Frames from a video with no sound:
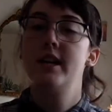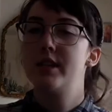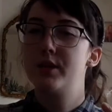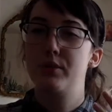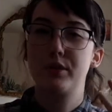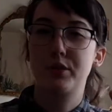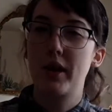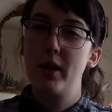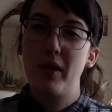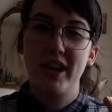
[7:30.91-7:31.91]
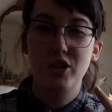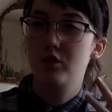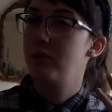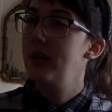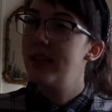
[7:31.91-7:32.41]
So it was a great way to
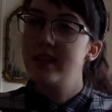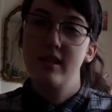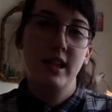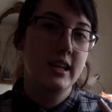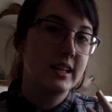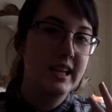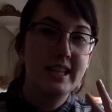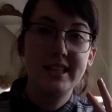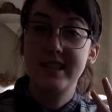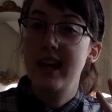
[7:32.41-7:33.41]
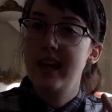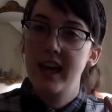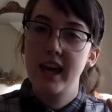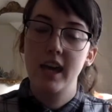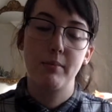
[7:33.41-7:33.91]
just really get the kids
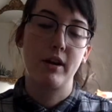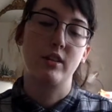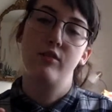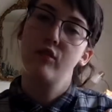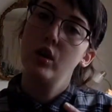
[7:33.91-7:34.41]
thinking about the